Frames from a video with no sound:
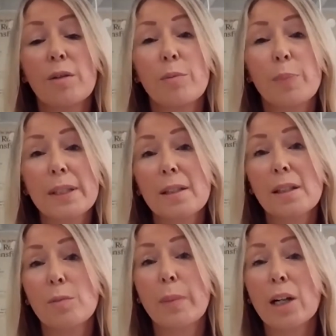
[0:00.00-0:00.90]
businesses
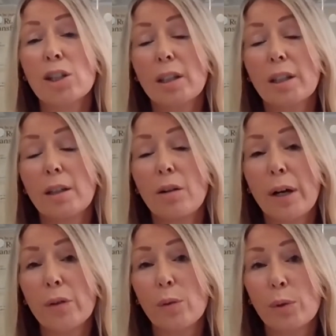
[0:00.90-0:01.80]
from actually
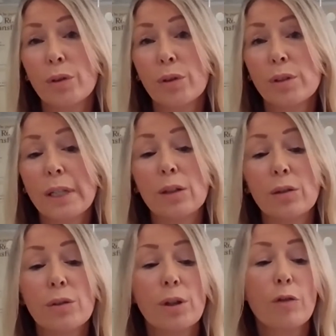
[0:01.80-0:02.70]
around the world and
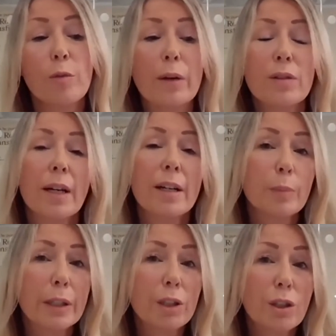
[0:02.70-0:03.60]
also from outside of
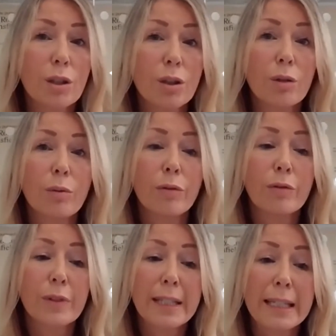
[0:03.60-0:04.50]
Manchester, who
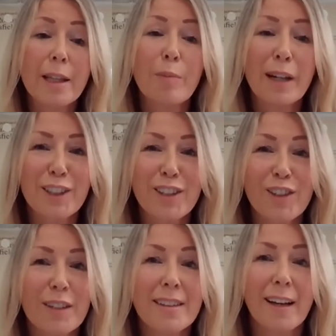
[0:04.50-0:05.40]
see that Manchester
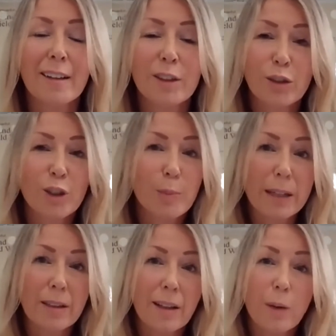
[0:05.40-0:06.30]
is that launch pad
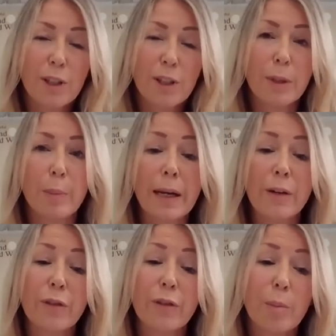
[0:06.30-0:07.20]
that they want to build
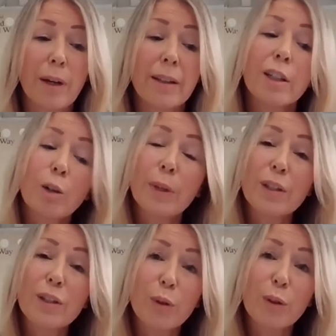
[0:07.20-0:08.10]
back from, and they're coming
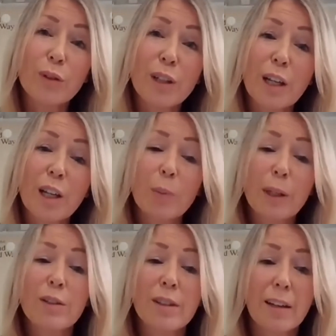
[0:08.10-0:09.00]
to us
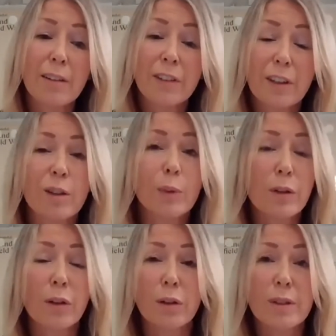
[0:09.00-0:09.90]
because they feel that we've
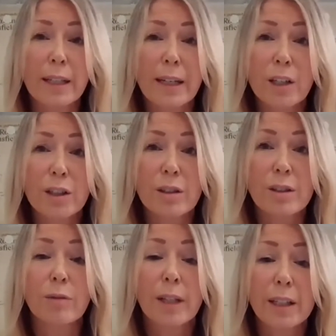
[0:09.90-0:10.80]
got those connections
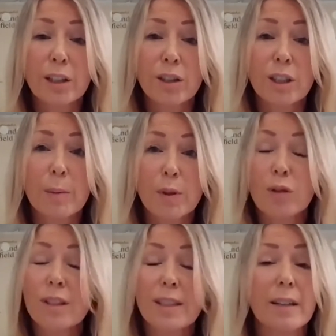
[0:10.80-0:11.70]
and relationships and
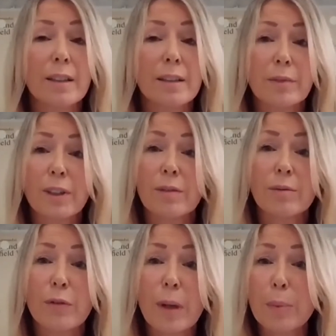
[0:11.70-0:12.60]
understand
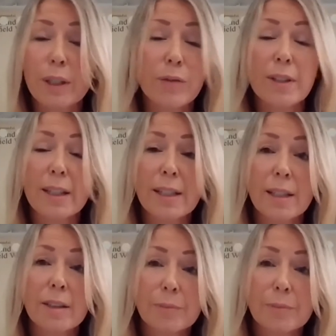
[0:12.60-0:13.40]
the fabric of the city.